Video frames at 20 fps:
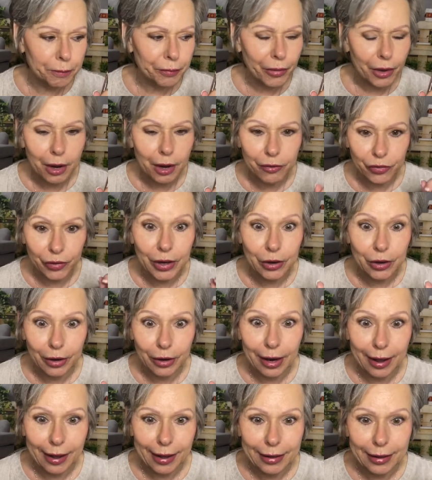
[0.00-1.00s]

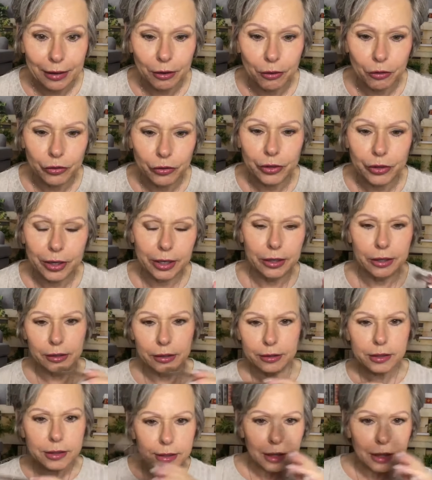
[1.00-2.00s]
Fahrenheit over here.
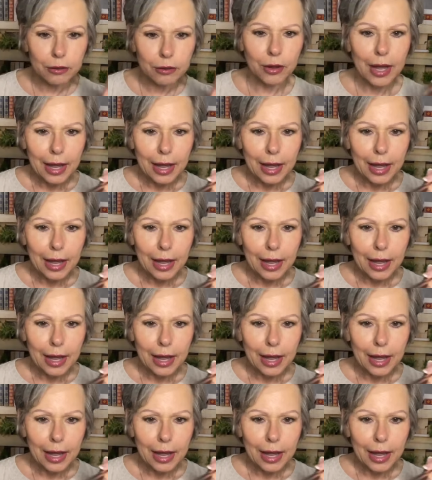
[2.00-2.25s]
So,